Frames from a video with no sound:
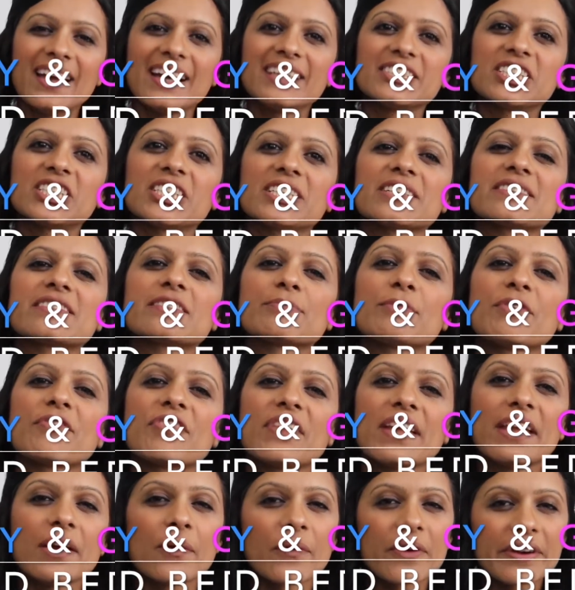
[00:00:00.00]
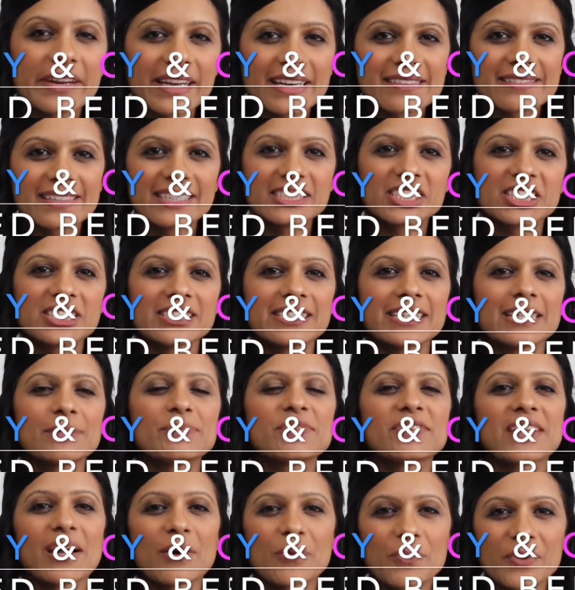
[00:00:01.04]
and share some of the organization
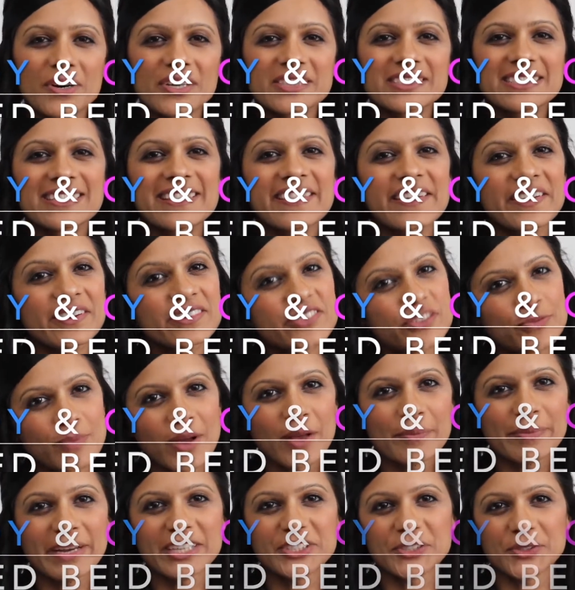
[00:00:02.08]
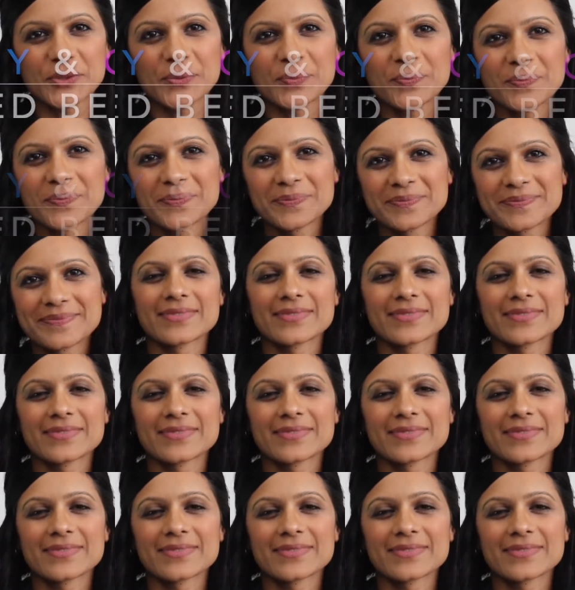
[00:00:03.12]
tips that worked in their small bedroom.